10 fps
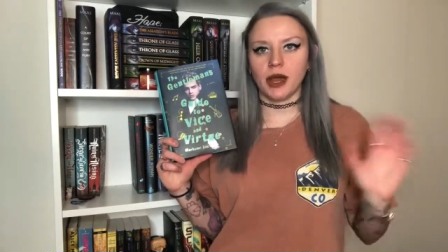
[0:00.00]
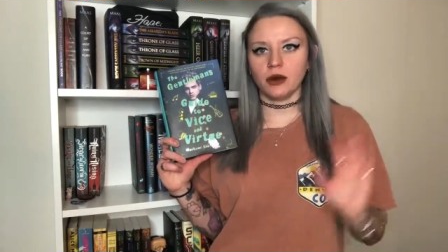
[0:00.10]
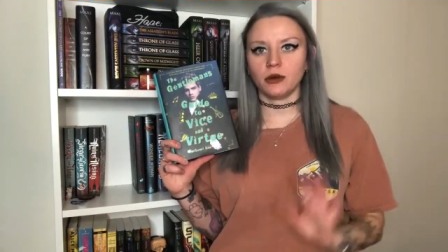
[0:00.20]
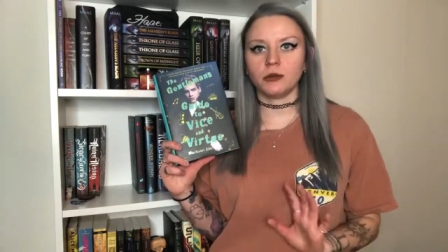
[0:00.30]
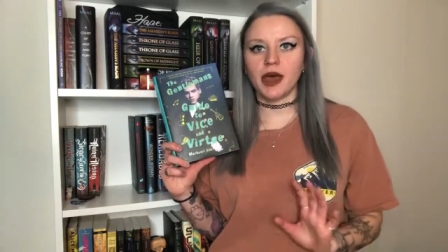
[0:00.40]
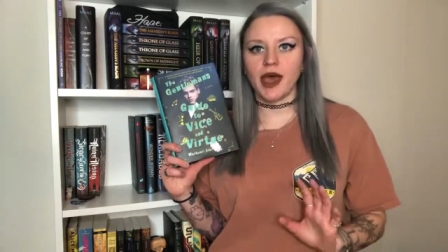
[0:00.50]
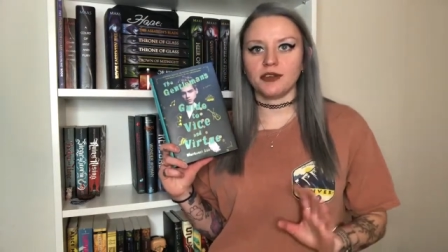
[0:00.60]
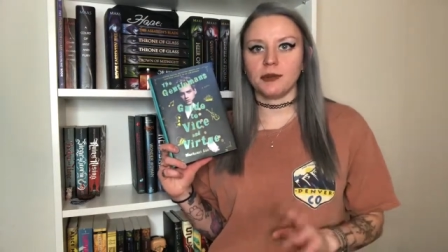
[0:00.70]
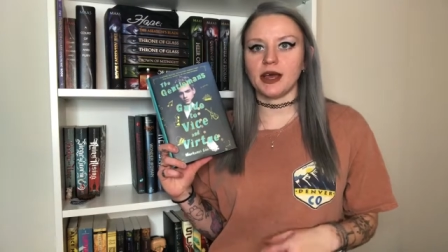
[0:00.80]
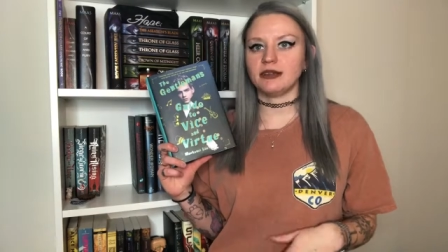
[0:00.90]
paranormal
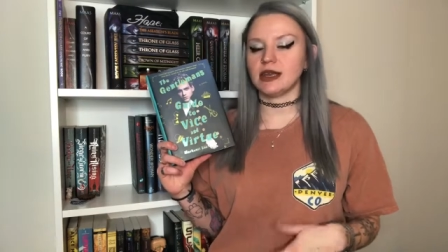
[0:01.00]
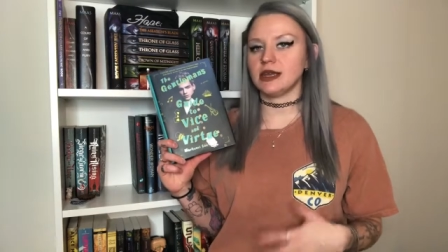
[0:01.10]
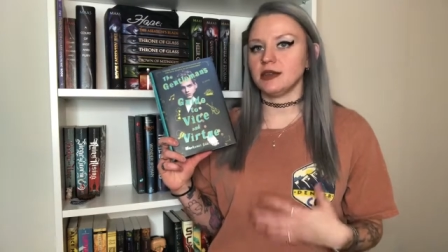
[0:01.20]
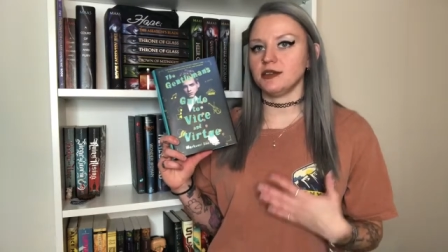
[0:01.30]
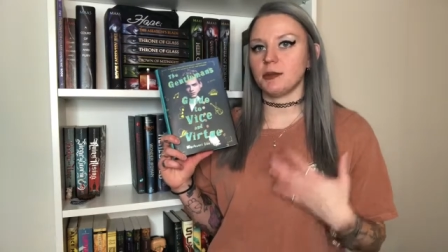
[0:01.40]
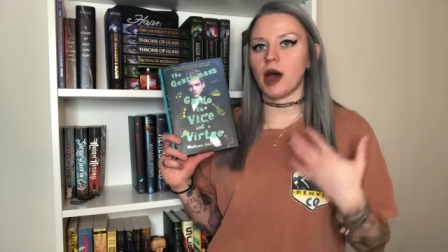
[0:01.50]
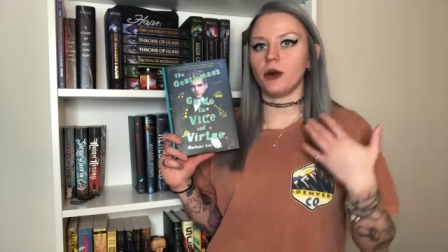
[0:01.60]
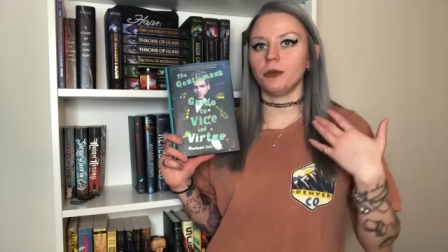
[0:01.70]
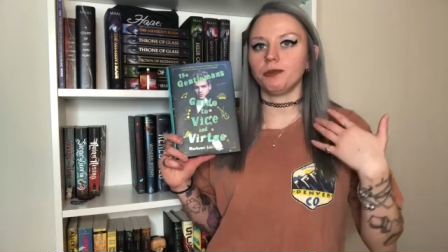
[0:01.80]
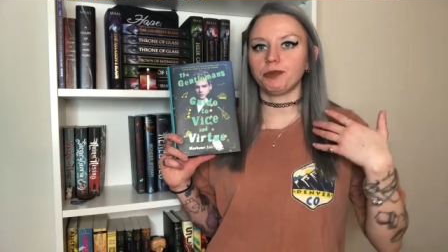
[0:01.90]
aspects and is about